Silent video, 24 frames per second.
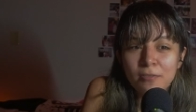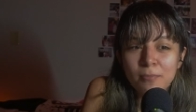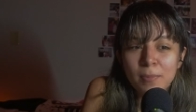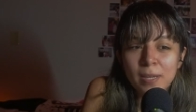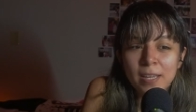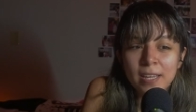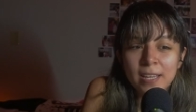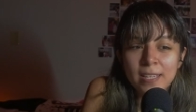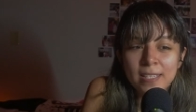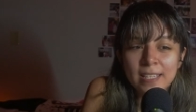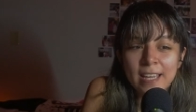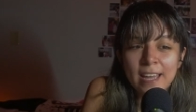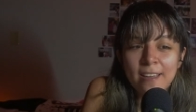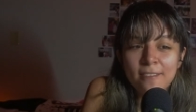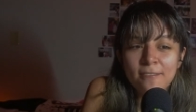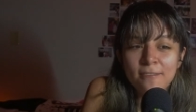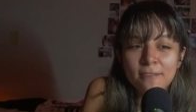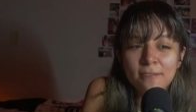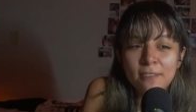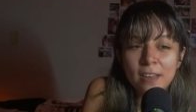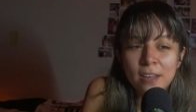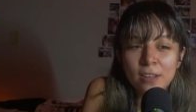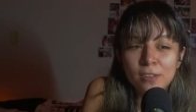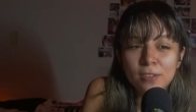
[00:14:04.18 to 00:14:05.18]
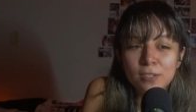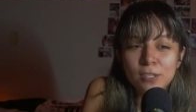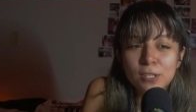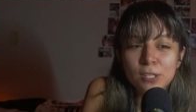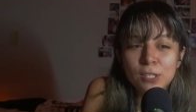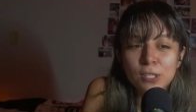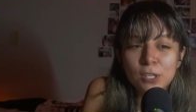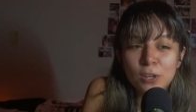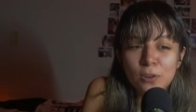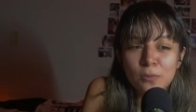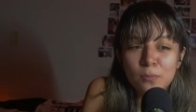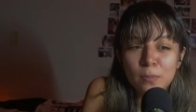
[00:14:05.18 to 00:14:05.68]
because I felt
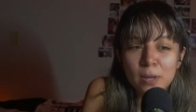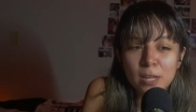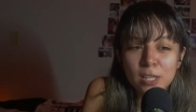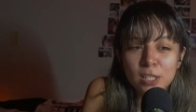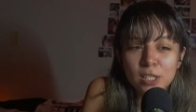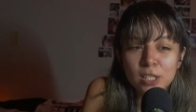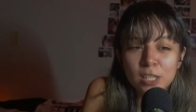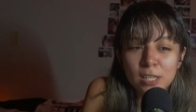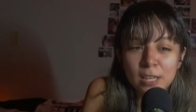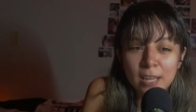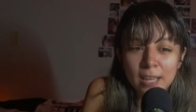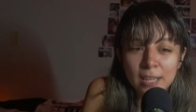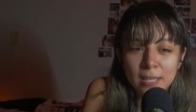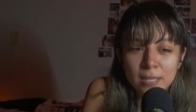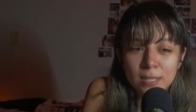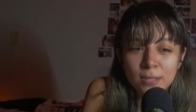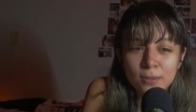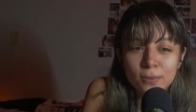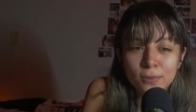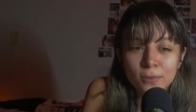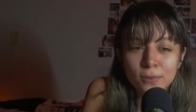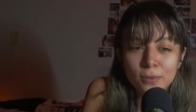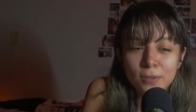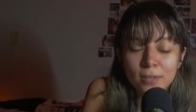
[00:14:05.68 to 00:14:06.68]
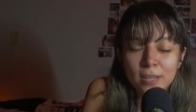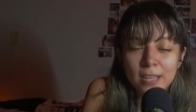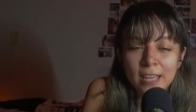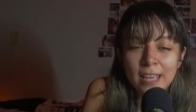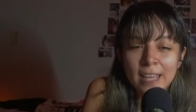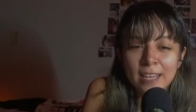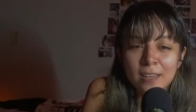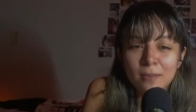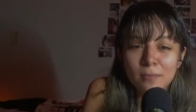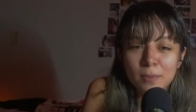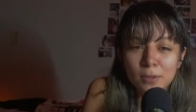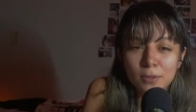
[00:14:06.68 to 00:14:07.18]
so much in high school
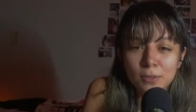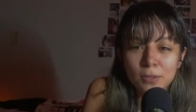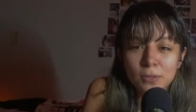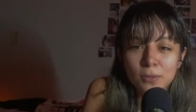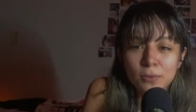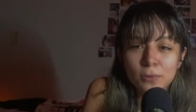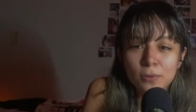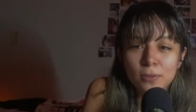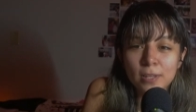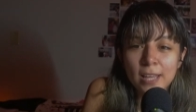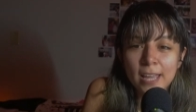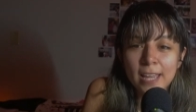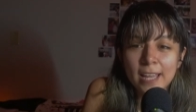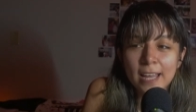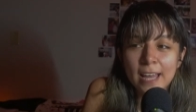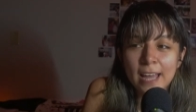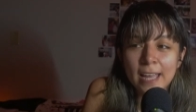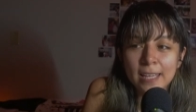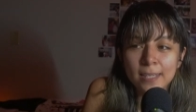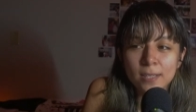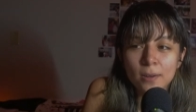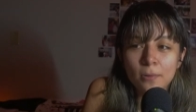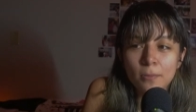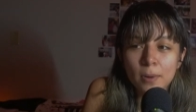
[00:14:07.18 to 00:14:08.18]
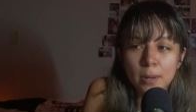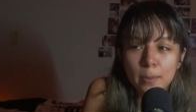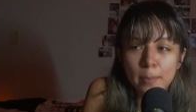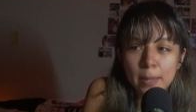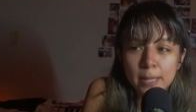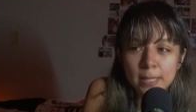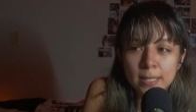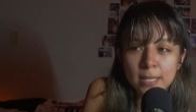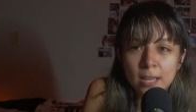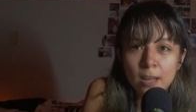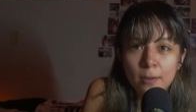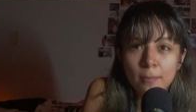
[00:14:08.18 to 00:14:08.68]
and in middle school. Like, I don't want to
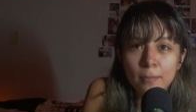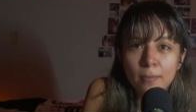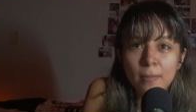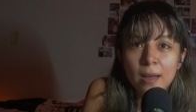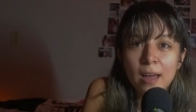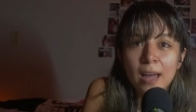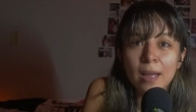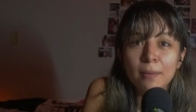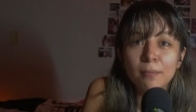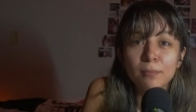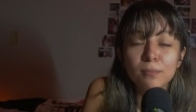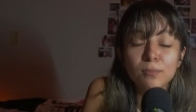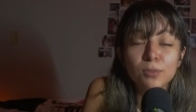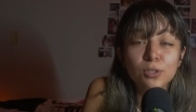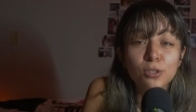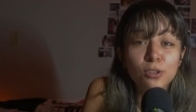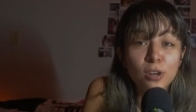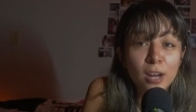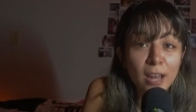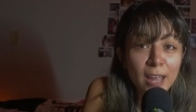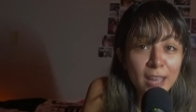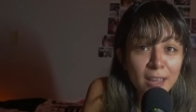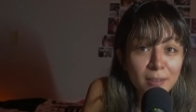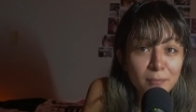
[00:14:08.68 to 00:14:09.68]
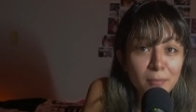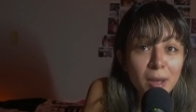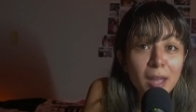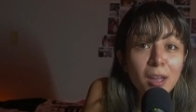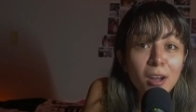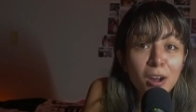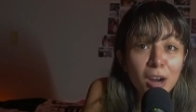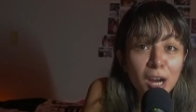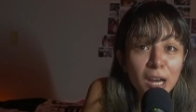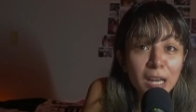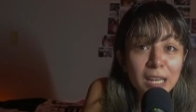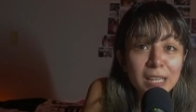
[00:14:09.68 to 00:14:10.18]
mess up. I'm trying my
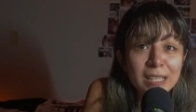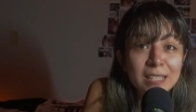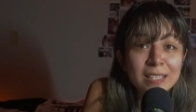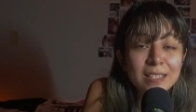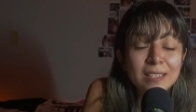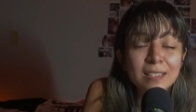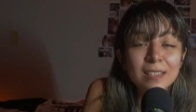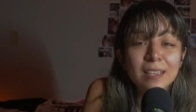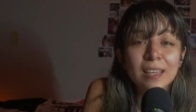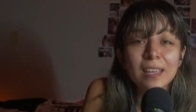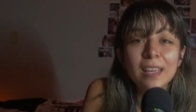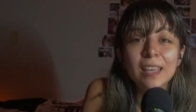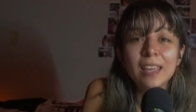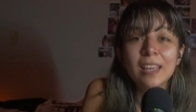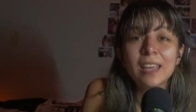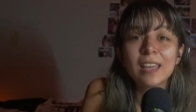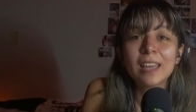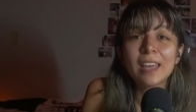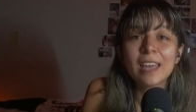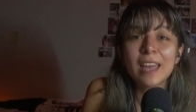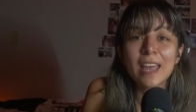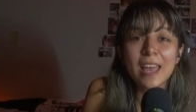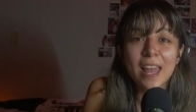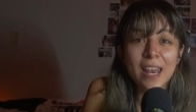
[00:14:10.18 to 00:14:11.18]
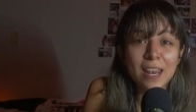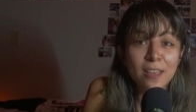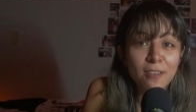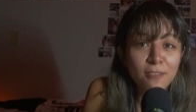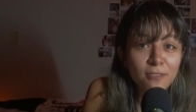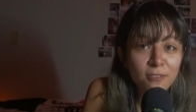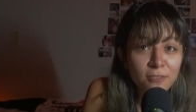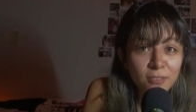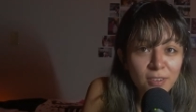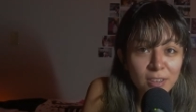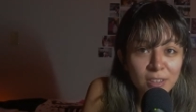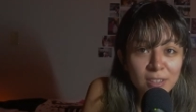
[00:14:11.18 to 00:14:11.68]
hardest and it
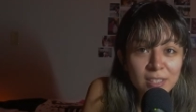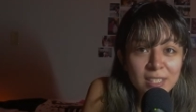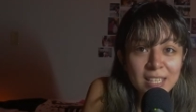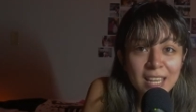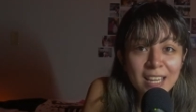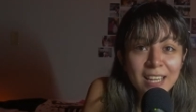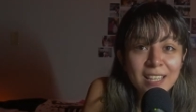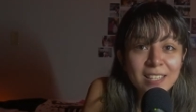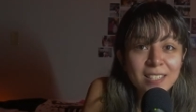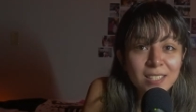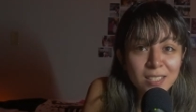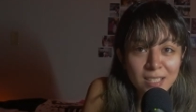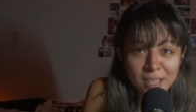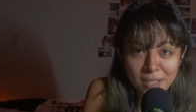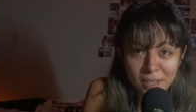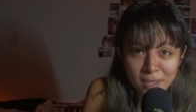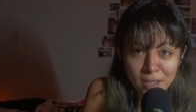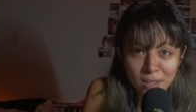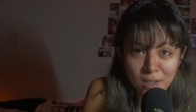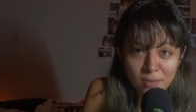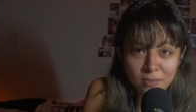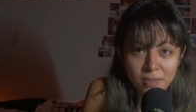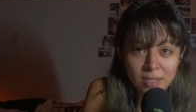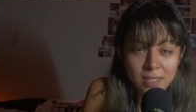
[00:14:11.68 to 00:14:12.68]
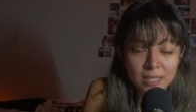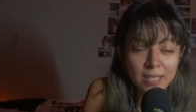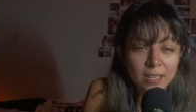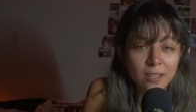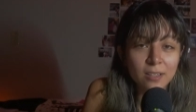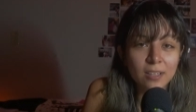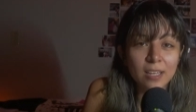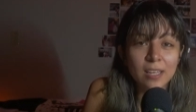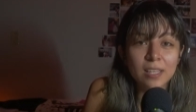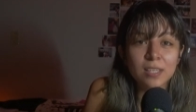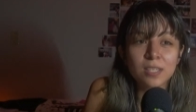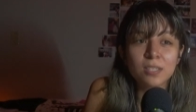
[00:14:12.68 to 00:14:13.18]
feels like it's not enough
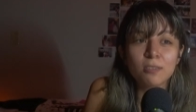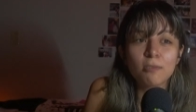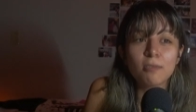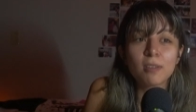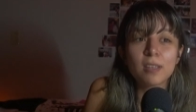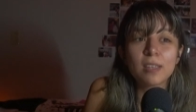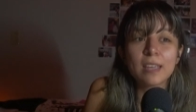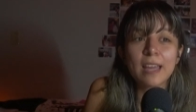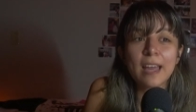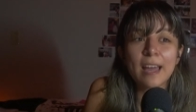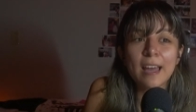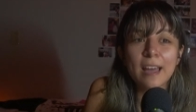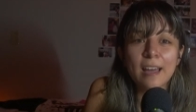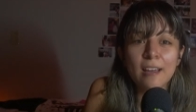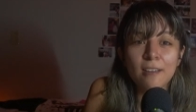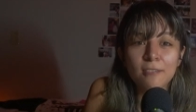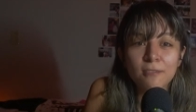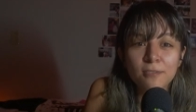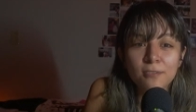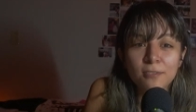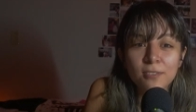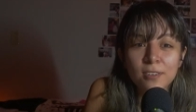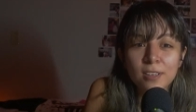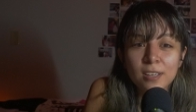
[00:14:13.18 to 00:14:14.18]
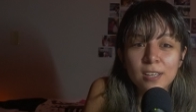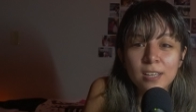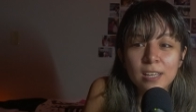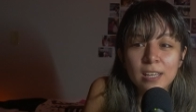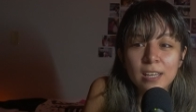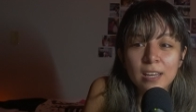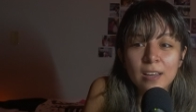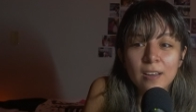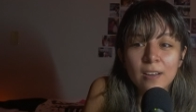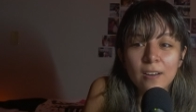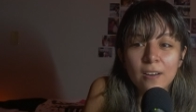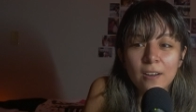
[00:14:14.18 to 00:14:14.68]
still. And so I have
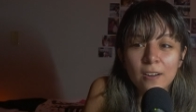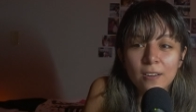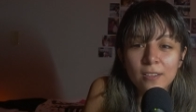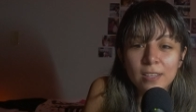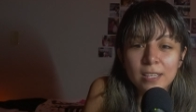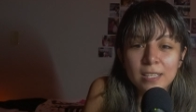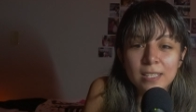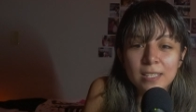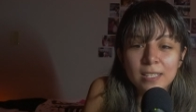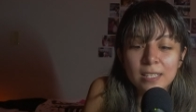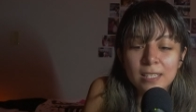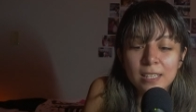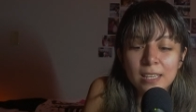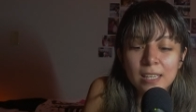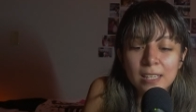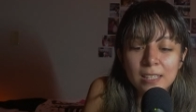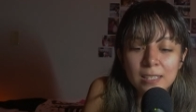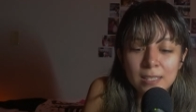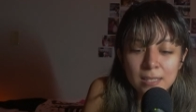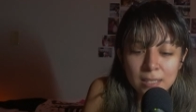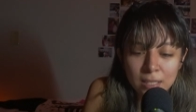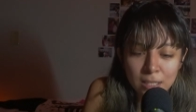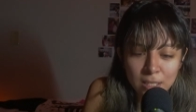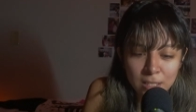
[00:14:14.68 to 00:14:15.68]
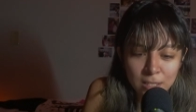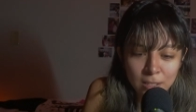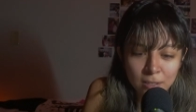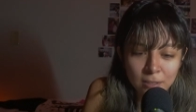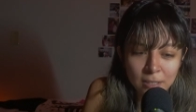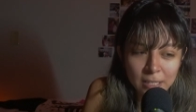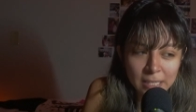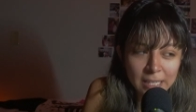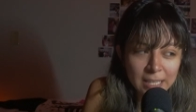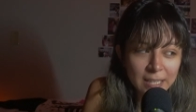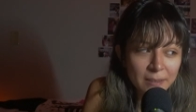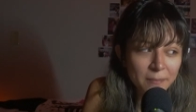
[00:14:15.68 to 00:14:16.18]
all this
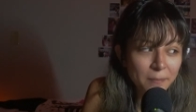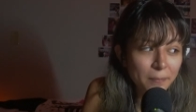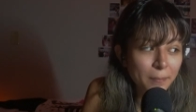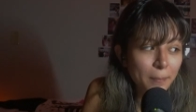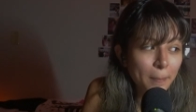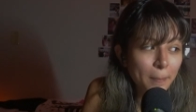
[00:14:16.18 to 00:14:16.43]
insecurity